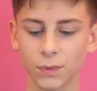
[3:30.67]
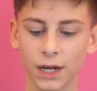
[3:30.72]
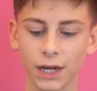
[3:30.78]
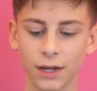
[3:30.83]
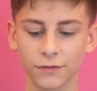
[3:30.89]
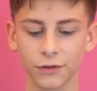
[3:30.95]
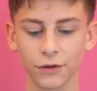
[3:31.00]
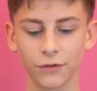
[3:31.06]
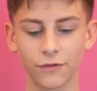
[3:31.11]
is one
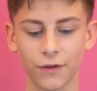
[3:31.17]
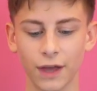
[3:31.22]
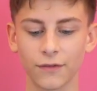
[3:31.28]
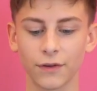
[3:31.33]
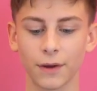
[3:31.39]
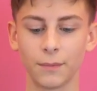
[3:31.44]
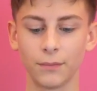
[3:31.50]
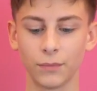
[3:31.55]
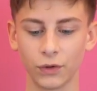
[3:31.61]
of your
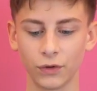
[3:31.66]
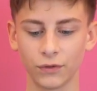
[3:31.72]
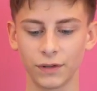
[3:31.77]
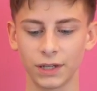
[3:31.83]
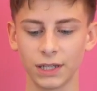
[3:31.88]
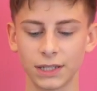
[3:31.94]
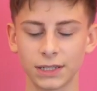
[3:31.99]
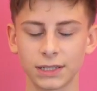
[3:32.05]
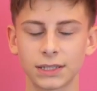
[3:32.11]
favorite
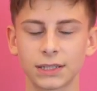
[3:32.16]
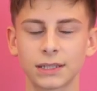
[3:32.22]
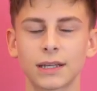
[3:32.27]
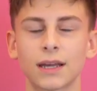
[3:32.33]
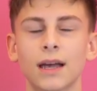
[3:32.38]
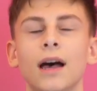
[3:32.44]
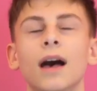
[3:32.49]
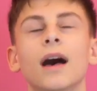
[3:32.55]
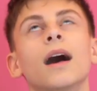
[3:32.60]
movies?
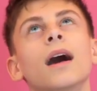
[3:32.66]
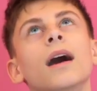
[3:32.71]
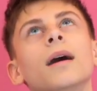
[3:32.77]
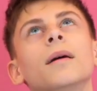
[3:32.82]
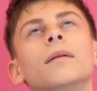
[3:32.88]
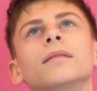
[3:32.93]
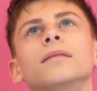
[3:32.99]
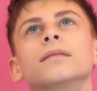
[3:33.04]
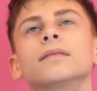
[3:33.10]

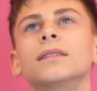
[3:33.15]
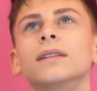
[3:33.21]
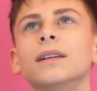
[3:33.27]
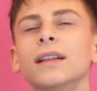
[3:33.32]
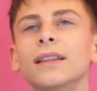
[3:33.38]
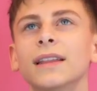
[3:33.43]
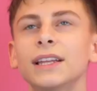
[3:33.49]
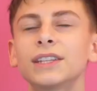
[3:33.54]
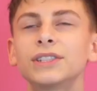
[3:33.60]

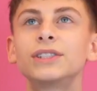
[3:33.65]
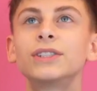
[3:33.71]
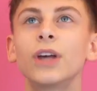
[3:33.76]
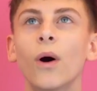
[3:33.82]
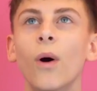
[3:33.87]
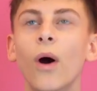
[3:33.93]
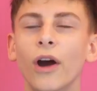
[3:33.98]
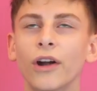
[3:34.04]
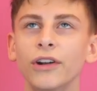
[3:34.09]
That's
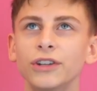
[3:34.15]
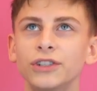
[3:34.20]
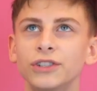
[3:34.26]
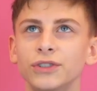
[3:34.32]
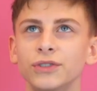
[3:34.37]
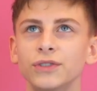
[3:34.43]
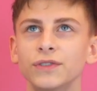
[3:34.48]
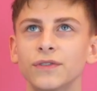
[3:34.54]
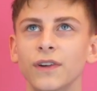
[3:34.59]
so hard to
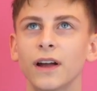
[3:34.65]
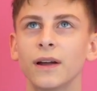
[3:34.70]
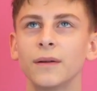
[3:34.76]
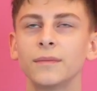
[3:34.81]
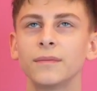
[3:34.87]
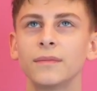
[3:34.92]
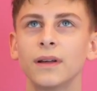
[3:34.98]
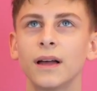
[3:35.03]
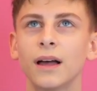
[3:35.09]
choose
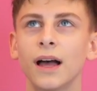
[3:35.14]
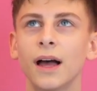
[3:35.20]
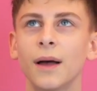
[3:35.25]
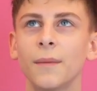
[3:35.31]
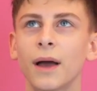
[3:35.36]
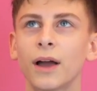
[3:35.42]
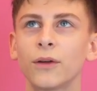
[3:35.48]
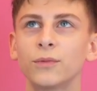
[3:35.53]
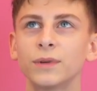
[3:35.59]
from.
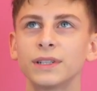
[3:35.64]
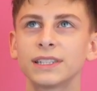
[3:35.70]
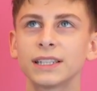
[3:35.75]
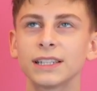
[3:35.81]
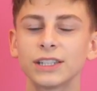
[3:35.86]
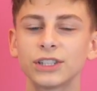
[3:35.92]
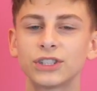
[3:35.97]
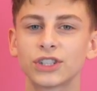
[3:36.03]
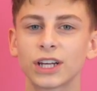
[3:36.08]
I
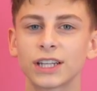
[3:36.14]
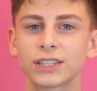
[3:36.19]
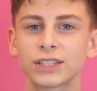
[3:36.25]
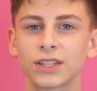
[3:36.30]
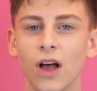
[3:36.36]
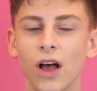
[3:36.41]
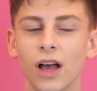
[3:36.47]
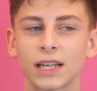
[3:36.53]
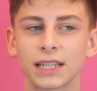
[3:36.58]
recently just
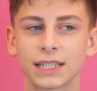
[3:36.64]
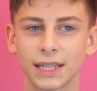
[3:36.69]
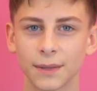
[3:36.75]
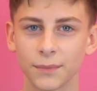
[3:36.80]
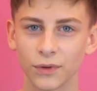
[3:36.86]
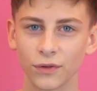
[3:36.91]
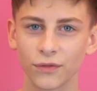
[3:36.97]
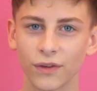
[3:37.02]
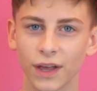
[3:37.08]
saw A
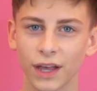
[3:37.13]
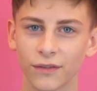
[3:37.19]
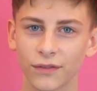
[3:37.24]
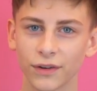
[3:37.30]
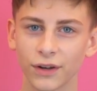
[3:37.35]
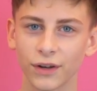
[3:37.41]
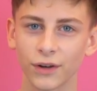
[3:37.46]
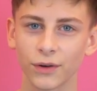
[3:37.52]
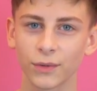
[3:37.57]
Simple
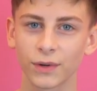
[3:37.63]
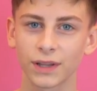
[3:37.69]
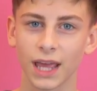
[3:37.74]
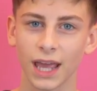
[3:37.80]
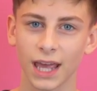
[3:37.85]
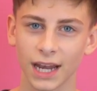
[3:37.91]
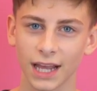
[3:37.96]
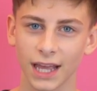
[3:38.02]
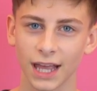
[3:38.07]
Favor with
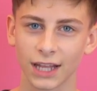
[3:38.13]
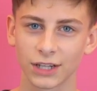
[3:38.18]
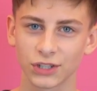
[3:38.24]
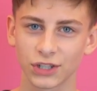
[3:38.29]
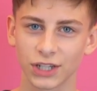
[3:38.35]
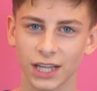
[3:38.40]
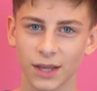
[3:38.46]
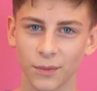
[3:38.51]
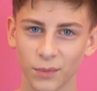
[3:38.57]
Anna
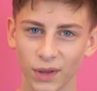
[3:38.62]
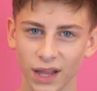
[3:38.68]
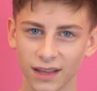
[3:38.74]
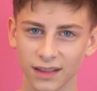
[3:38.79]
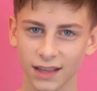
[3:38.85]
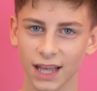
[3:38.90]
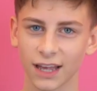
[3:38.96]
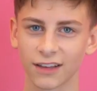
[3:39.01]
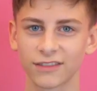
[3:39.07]
Kendrick and
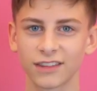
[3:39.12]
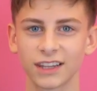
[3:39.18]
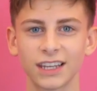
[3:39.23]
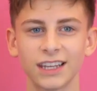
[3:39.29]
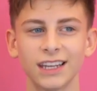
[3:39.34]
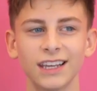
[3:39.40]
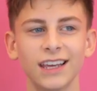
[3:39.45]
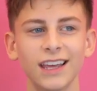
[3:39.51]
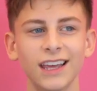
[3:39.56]
Blake
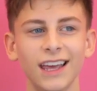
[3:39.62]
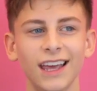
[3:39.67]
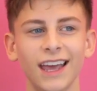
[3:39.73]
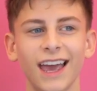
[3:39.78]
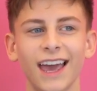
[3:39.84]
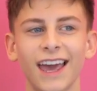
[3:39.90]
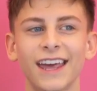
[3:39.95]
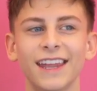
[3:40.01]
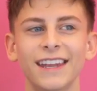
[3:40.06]
Lively,
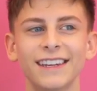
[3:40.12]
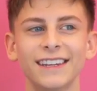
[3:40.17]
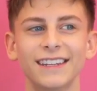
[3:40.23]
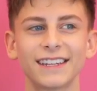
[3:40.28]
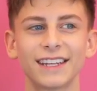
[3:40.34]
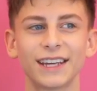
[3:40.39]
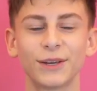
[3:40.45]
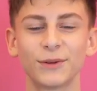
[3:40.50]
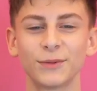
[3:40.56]
and
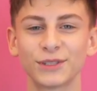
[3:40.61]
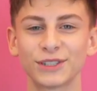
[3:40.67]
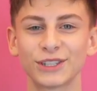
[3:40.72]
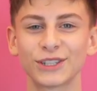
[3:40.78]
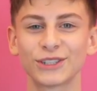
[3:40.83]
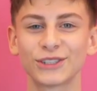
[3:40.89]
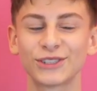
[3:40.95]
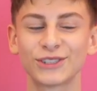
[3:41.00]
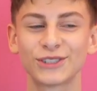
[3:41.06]
it
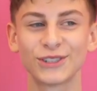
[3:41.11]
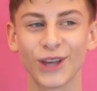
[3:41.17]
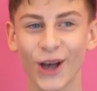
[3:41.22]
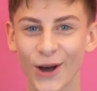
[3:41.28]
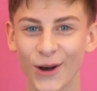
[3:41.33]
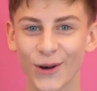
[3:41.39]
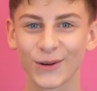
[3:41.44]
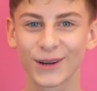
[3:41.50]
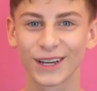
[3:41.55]
was
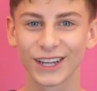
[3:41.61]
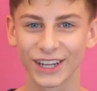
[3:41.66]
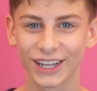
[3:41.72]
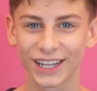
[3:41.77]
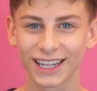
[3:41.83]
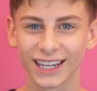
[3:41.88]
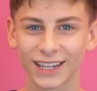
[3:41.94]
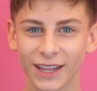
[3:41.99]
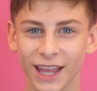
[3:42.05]
so
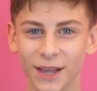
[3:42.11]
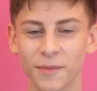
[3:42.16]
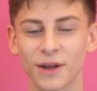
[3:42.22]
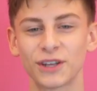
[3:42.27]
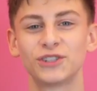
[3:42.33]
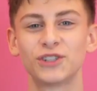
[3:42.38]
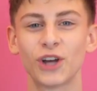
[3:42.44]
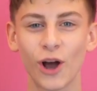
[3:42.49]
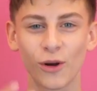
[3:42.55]
good. Like,
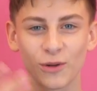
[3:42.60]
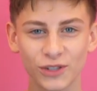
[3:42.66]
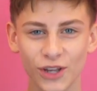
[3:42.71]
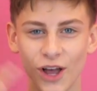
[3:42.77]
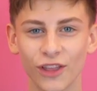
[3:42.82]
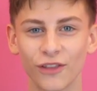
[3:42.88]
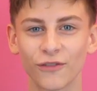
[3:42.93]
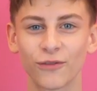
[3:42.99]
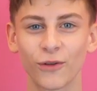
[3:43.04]
my jaw was
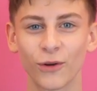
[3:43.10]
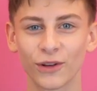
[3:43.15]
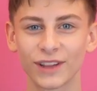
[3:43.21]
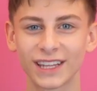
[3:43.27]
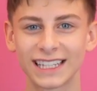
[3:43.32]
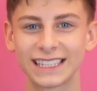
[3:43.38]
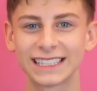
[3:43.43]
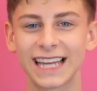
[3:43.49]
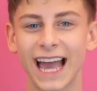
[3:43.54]
on the floor
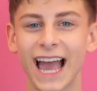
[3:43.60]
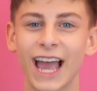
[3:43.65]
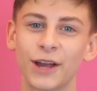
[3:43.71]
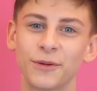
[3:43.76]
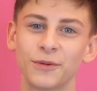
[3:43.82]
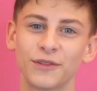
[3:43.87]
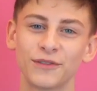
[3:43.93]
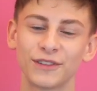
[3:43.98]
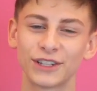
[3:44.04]
the
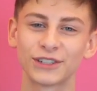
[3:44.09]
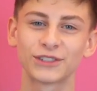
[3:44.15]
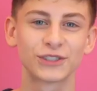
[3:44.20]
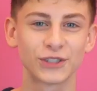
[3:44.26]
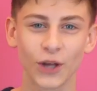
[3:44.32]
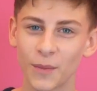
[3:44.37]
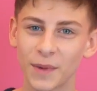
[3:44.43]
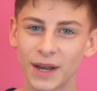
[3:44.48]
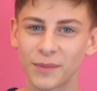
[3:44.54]
entire movie. There's
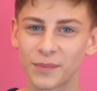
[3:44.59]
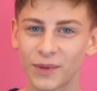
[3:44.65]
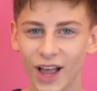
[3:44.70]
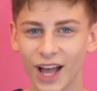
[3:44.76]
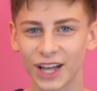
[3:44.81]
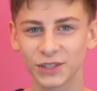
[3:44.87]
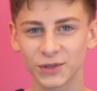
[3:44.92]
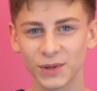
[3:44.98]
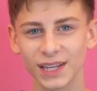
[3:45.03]
so many
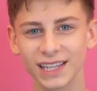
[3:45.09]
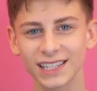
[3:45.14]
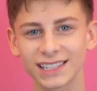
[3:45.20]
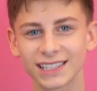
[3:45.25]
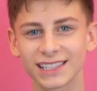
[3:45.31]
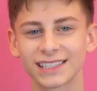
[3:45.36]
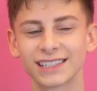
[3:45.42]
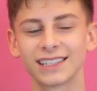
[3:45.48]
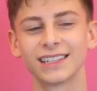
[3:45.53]
plot
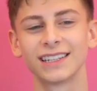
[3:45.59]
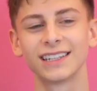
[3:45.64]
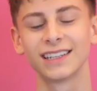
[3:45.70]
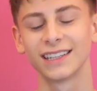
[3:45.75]
twists.